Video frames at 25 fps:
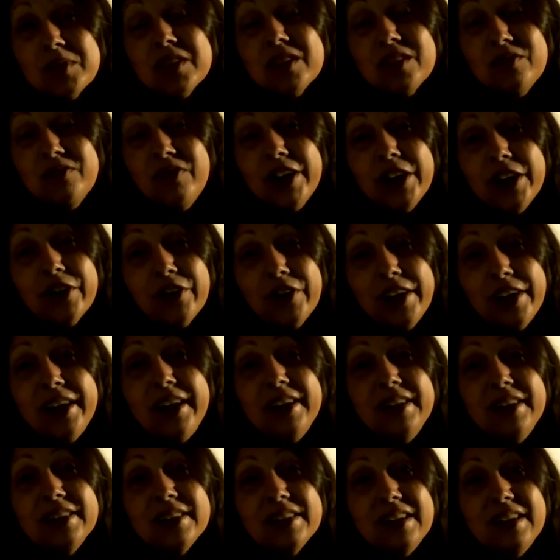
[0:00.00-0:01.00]
it's very
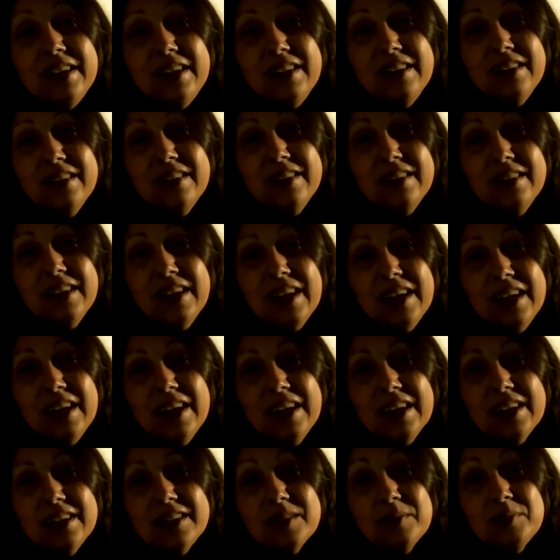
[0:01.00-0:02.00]
easy,
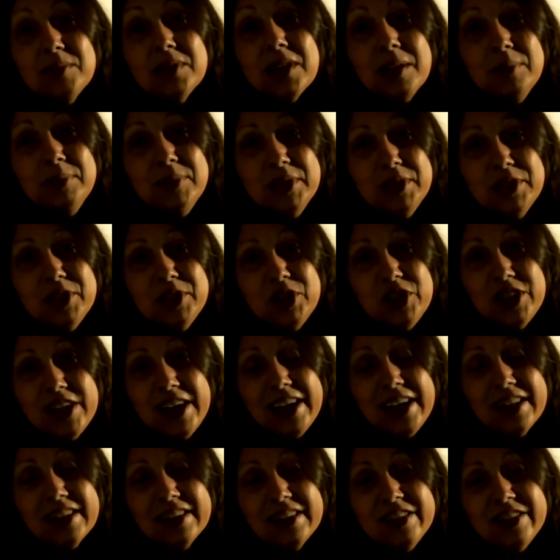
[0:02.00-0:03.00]
and sometimes it's
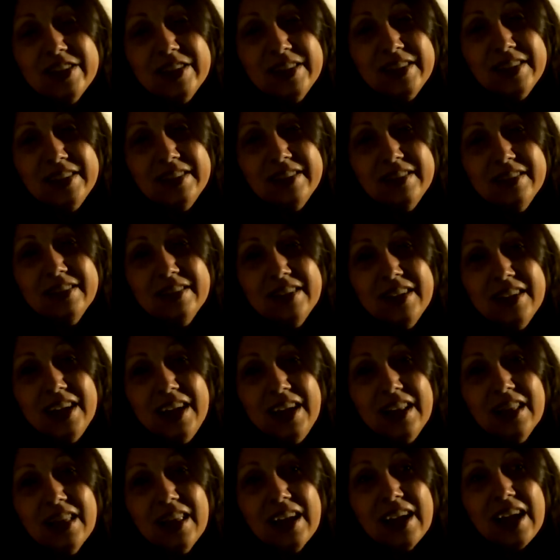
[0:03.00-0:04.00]
challenging.
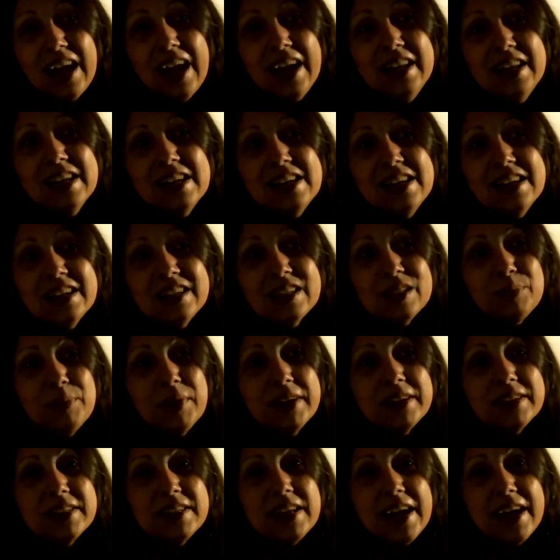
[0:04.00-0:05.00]
Like, I didn't
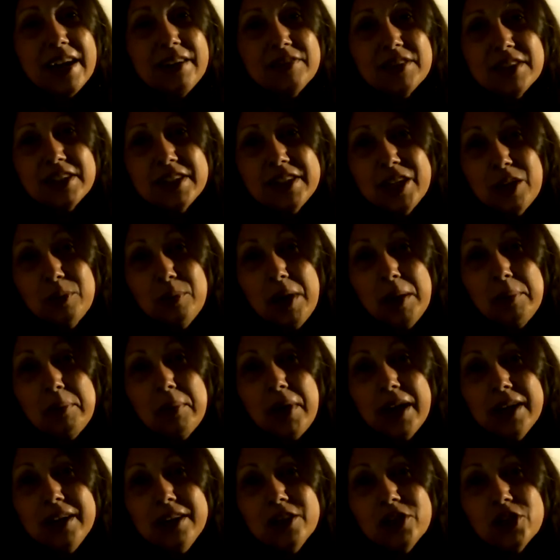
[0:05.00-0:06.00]
expect to have to tell my
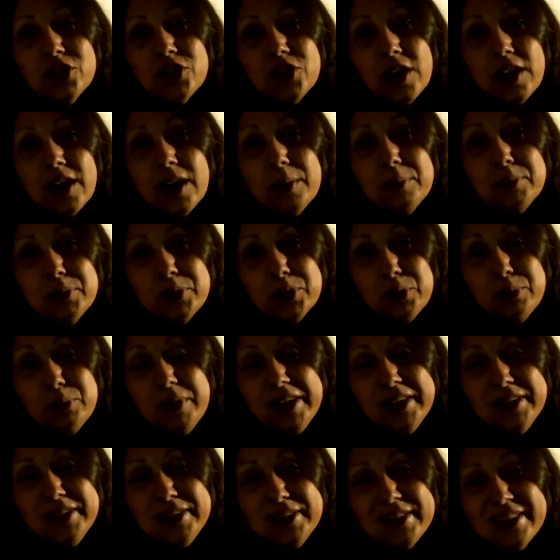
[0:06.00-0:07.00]
mind to shut up so
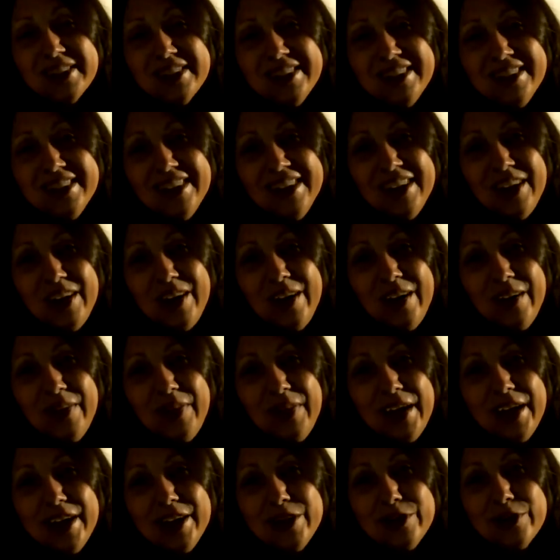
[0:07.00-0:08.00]
much on
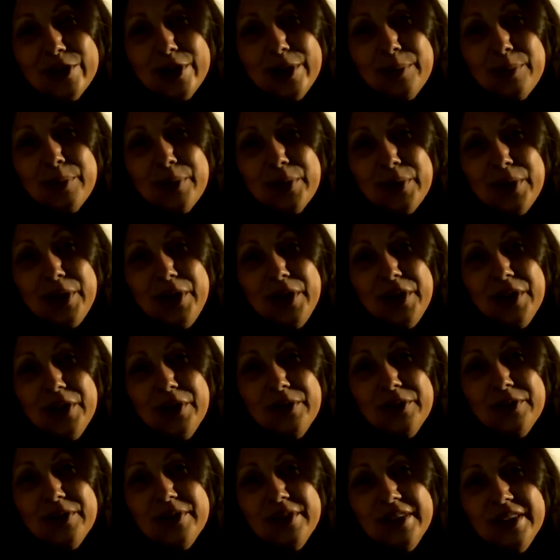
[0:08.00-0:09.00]
that trip, you
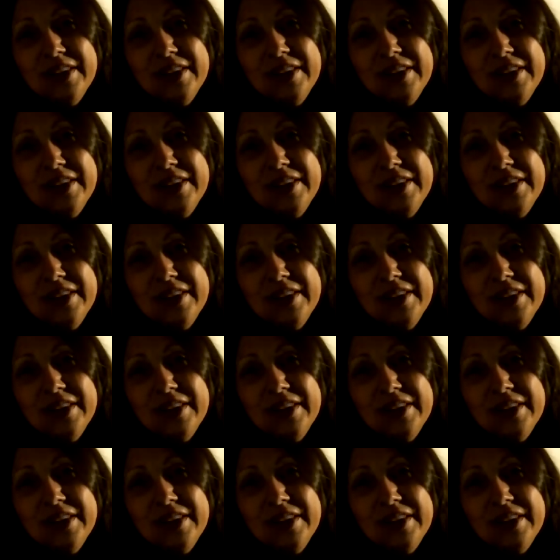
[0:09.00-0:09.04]
know.